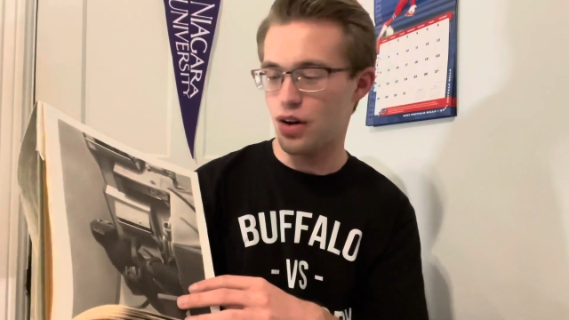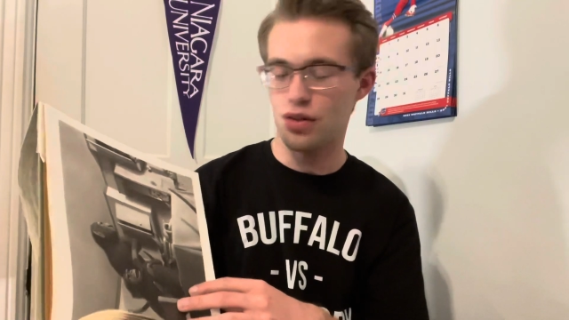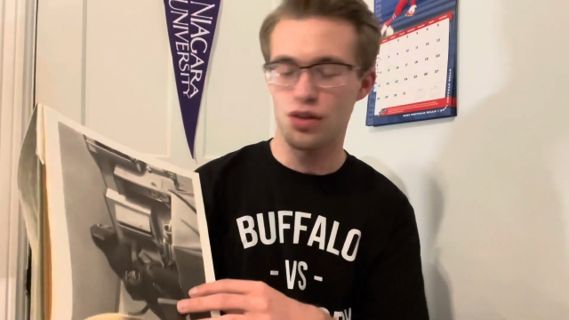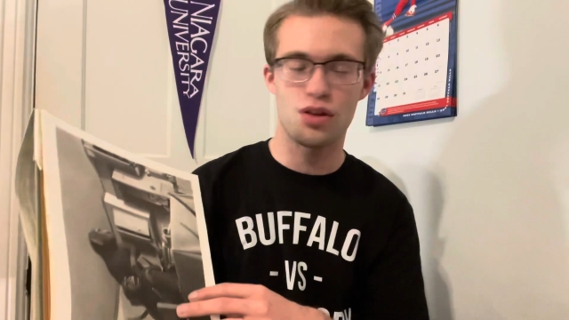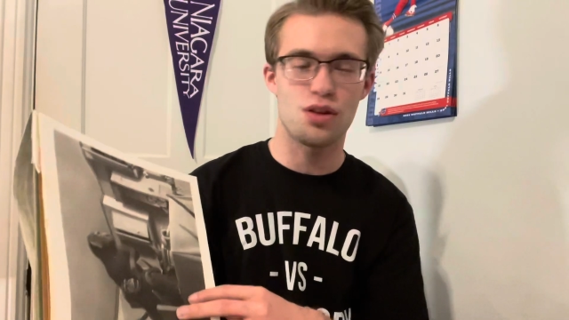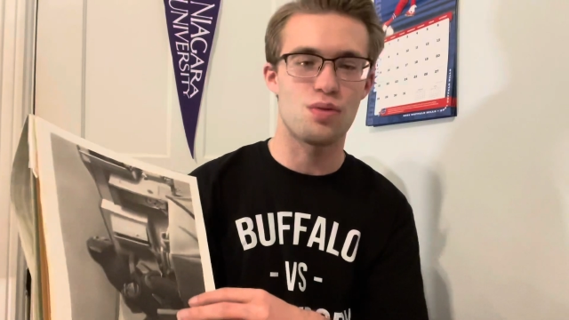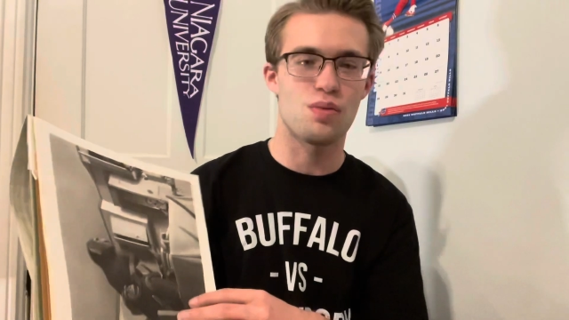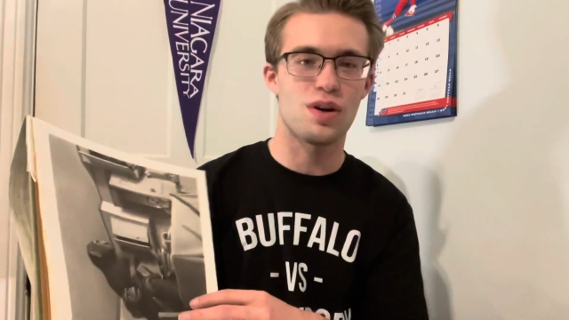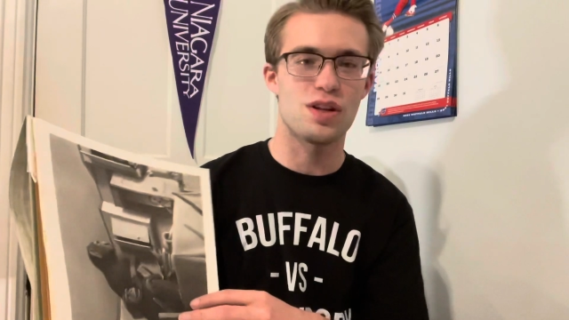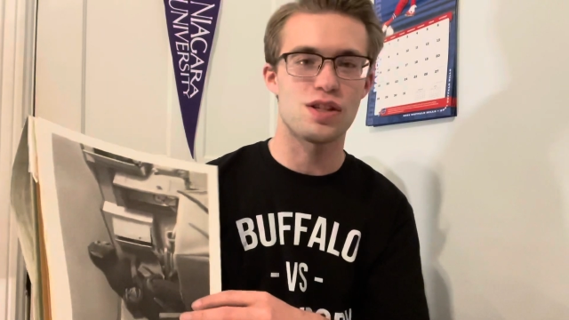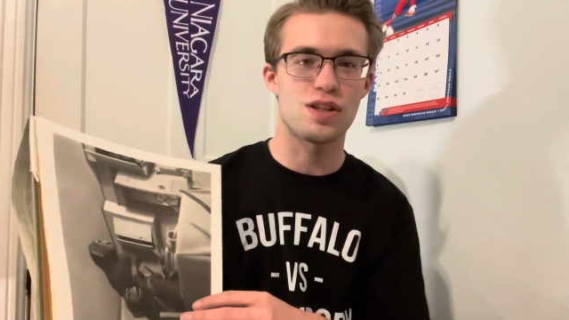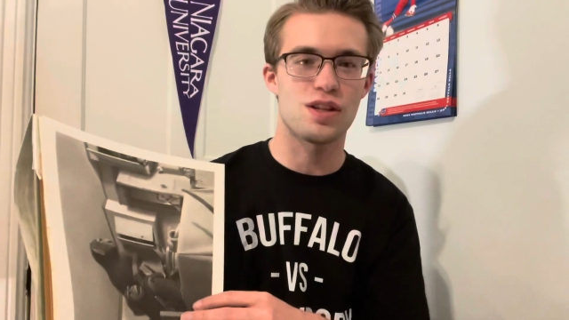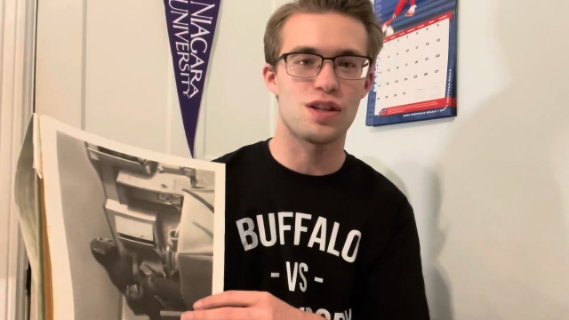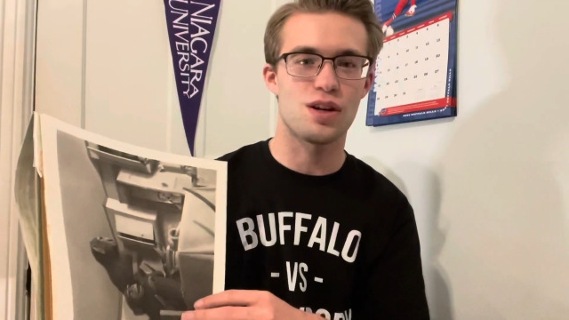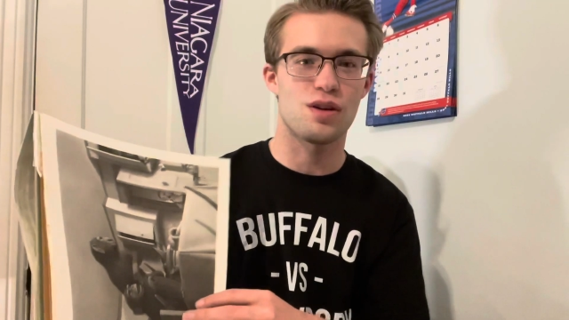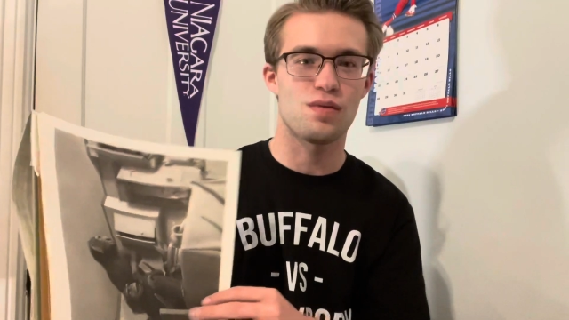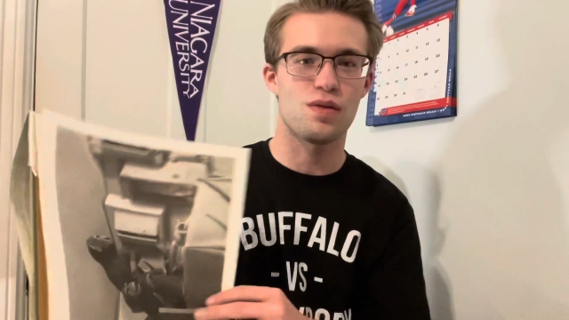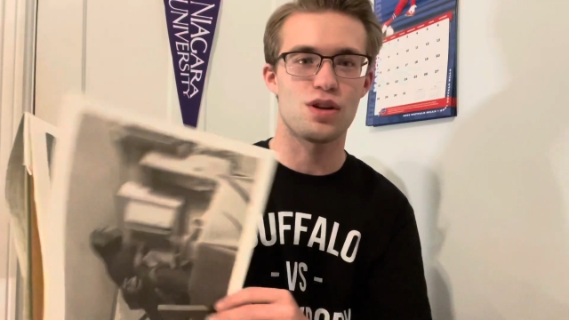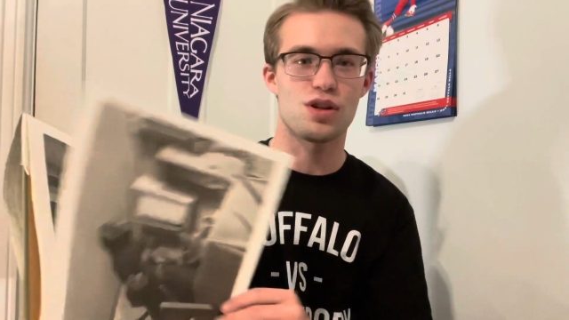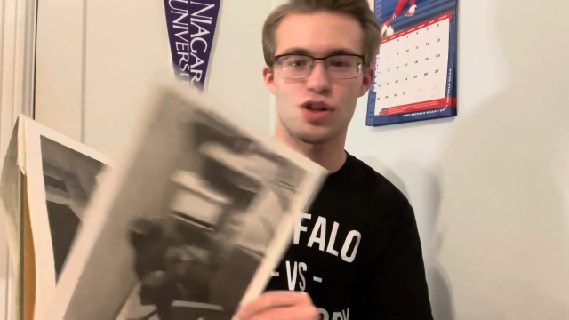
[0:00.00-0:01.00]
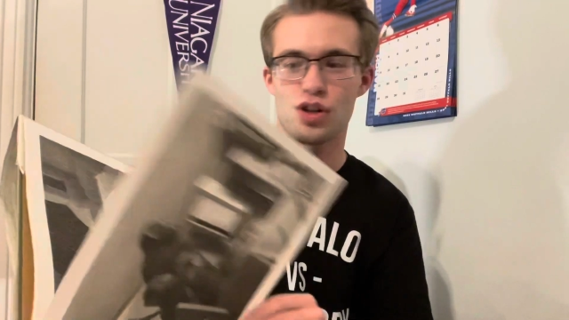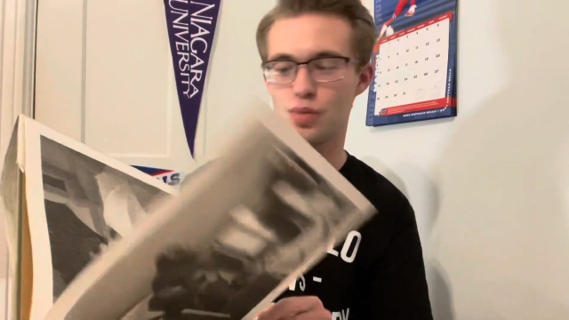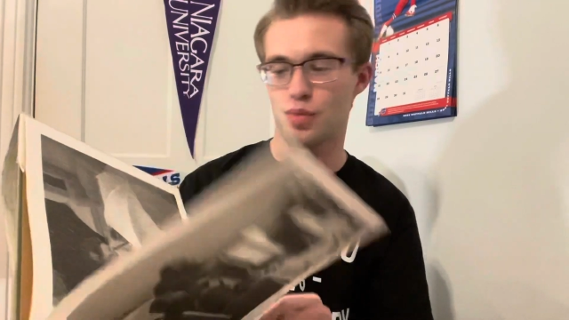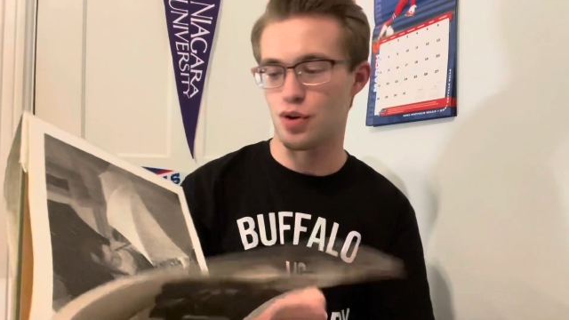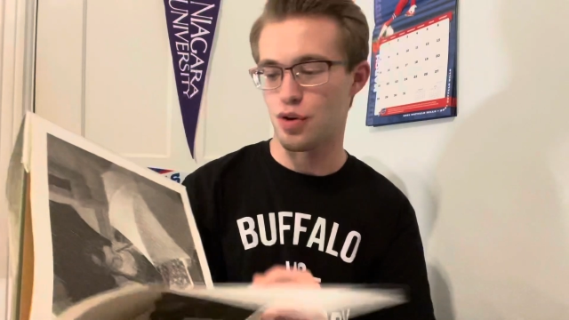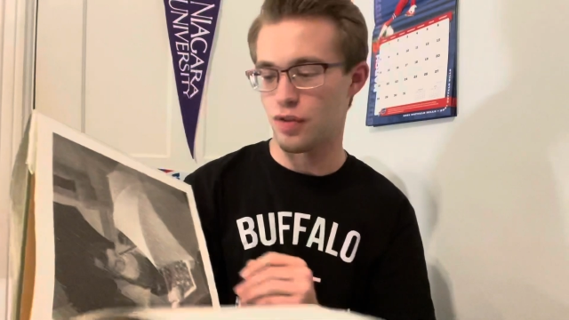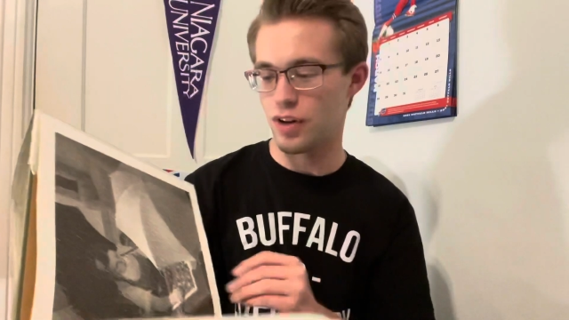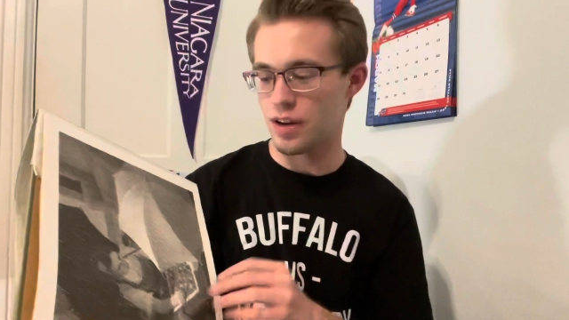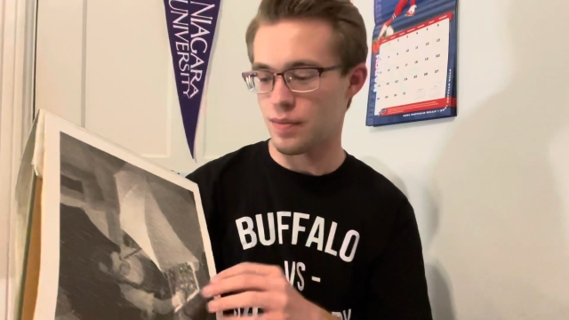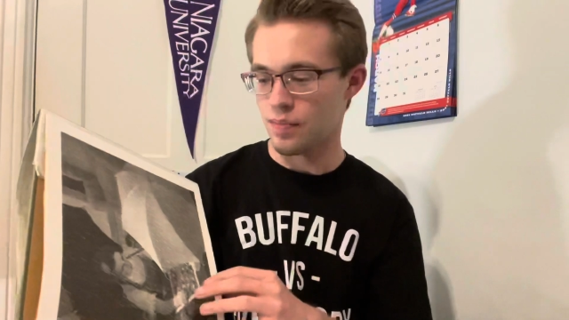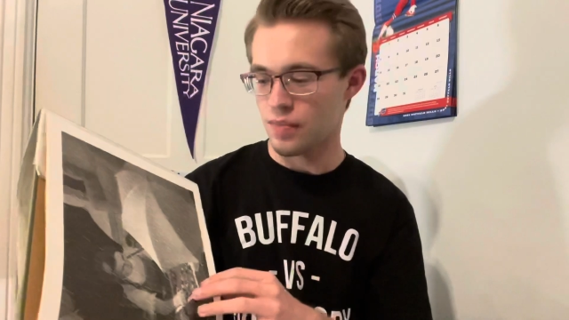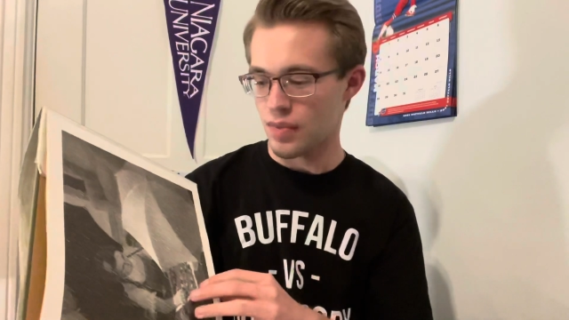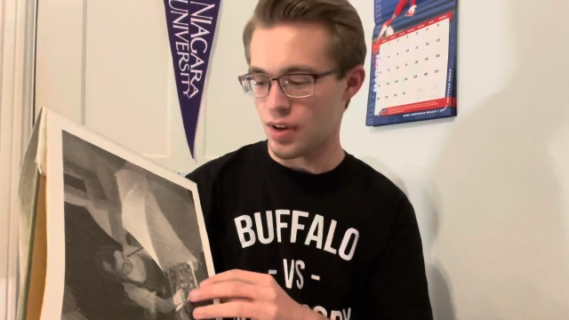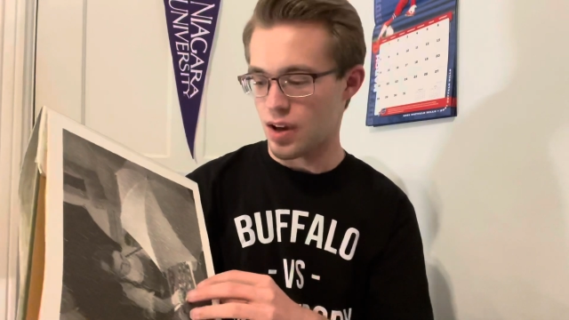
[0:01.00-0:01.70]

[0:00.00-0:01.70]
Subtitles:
than the ones in the original movie.